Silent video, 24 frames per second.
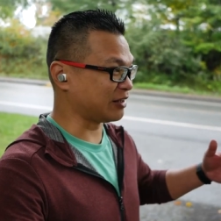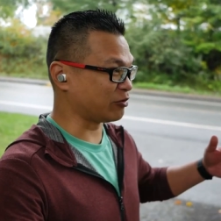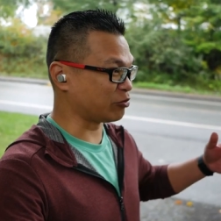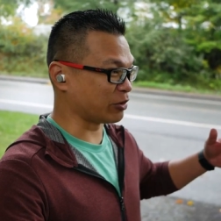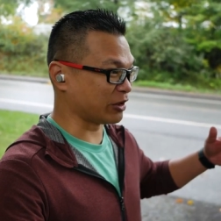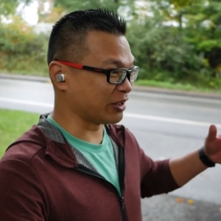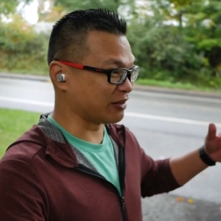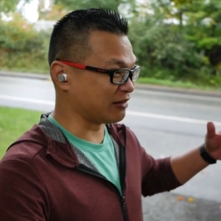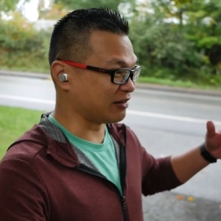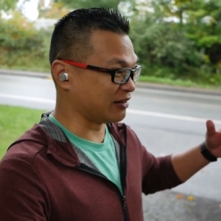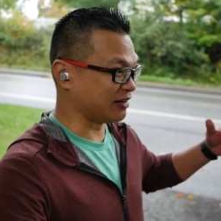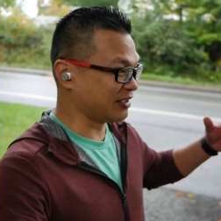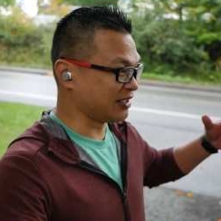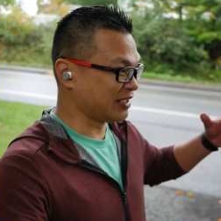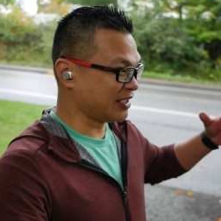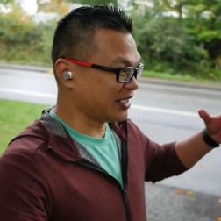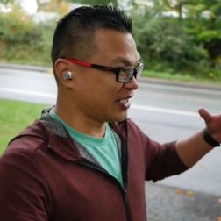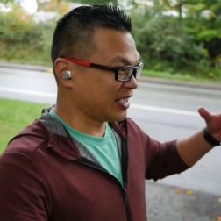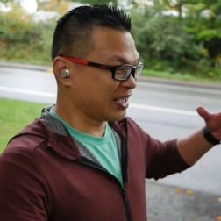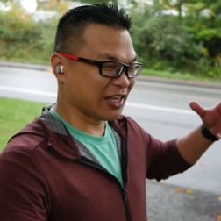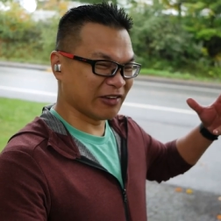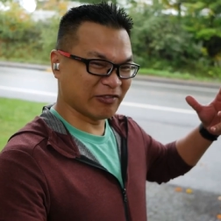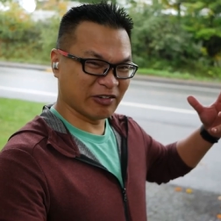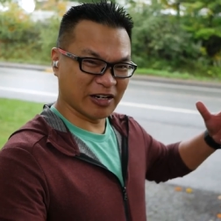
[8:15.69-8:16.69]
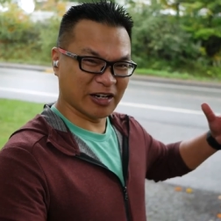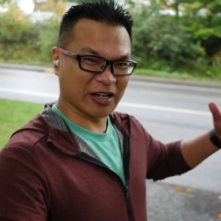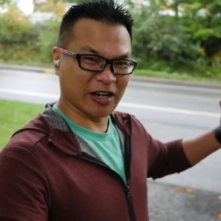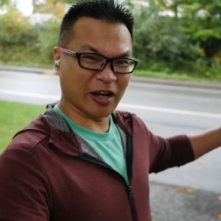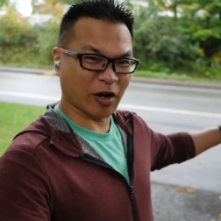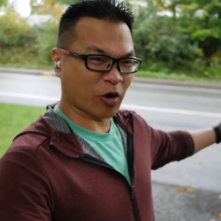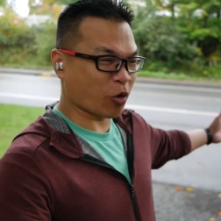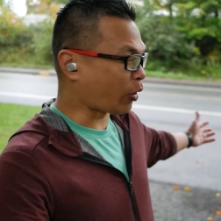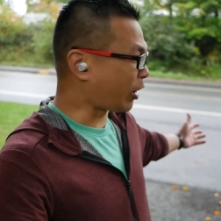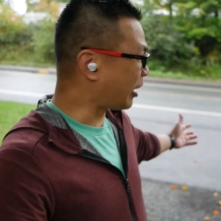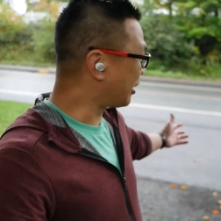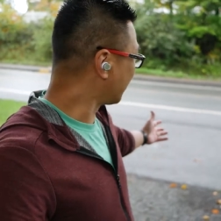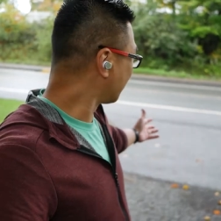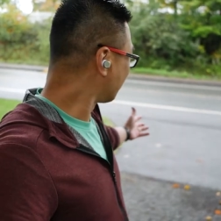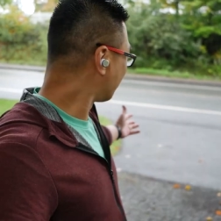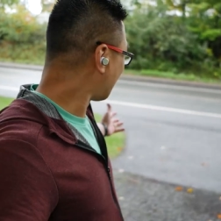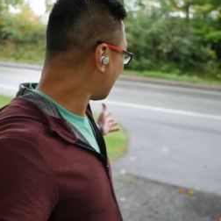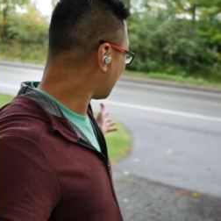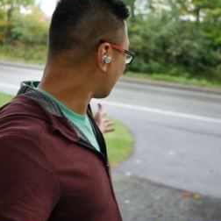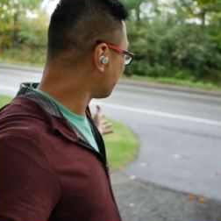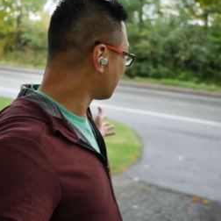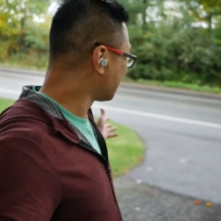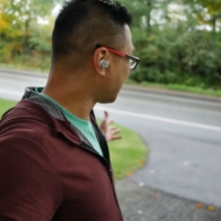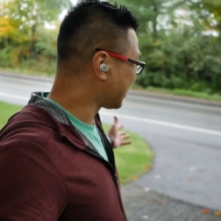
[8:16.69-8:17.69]
When even in a quiet
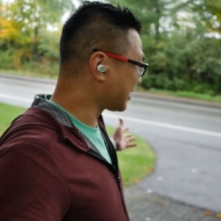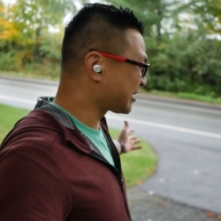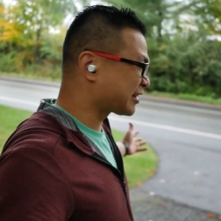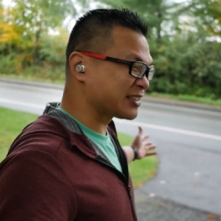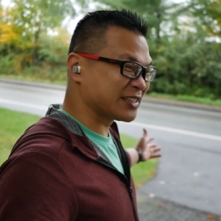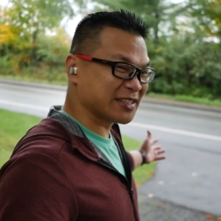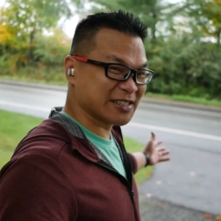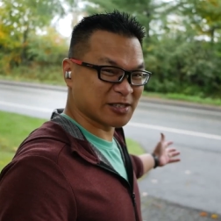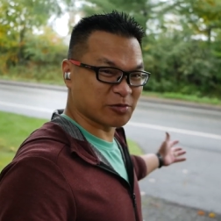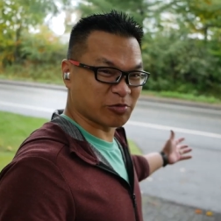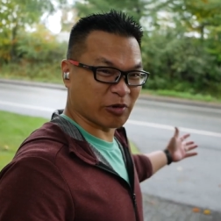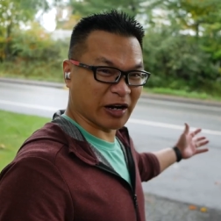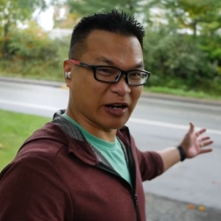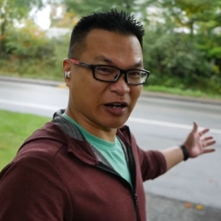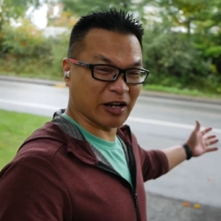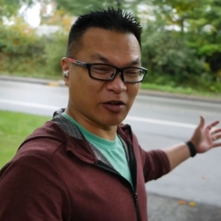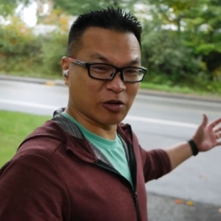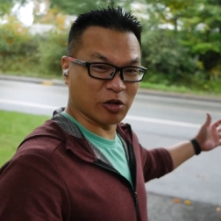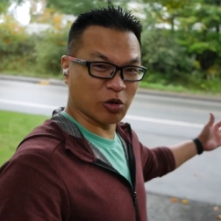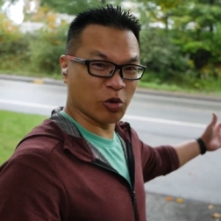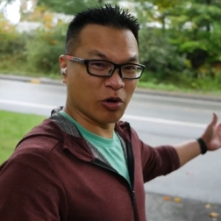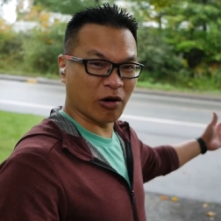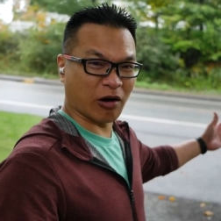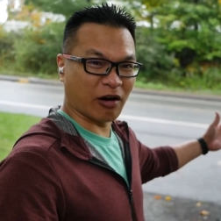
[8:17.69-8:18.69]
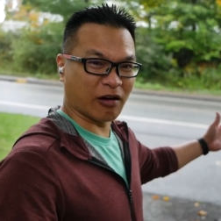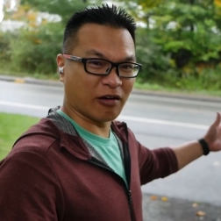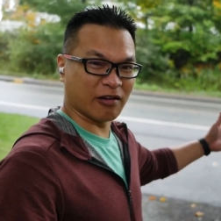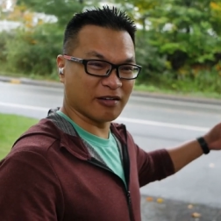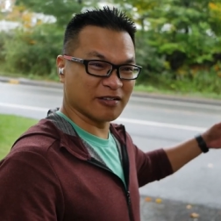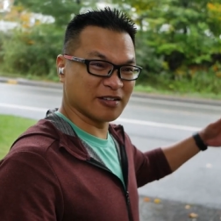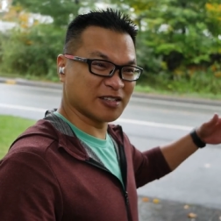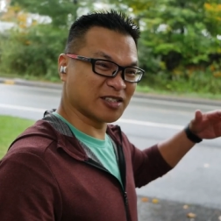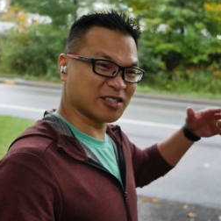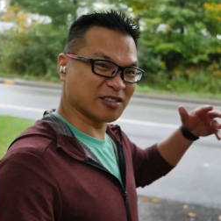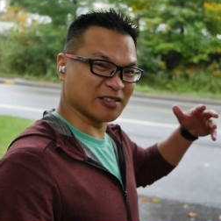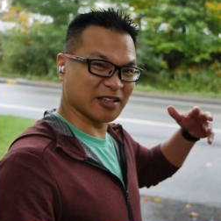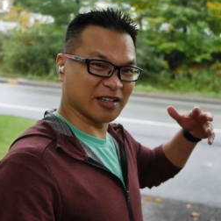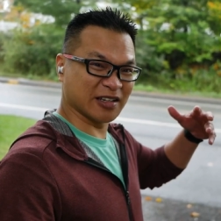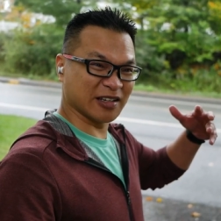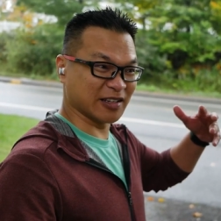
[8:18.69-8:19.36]
environment like this right now, no cars,